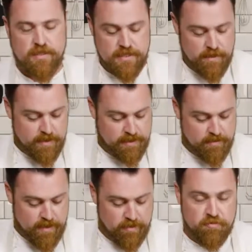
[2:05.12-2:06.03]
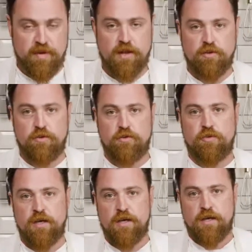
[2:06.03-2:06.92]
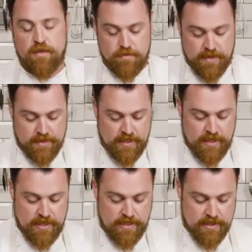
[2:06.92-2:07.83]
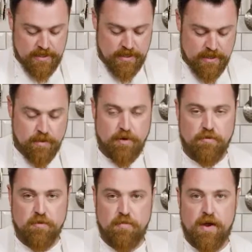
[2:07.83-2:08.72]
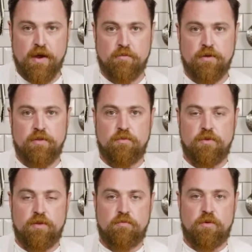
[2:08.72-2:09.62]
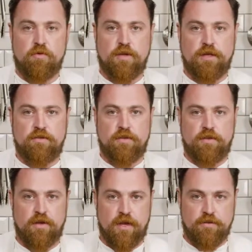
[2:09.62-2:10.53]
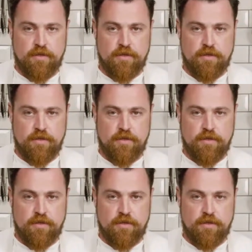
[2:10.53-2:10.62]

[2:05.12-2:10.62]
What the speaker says: It's not about the amount of fat you use, it's about the heat coming off the pan when the protein gets in, the eggs